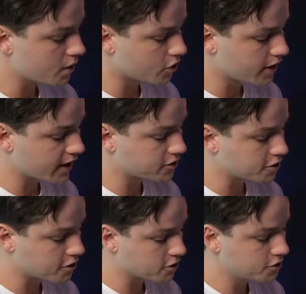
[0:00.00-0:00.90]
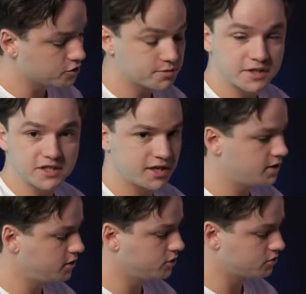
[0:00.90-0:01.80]
Connector, U S B
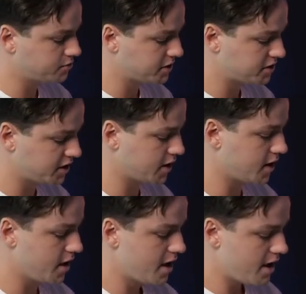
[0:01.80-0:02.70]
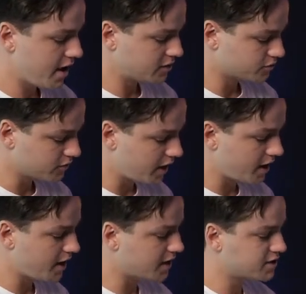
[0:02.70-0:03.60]
C, U S B C. It's
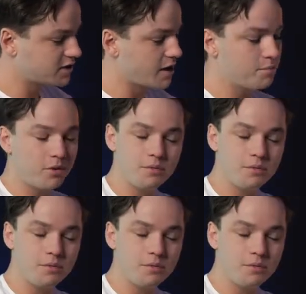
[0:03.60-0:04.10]
really a simple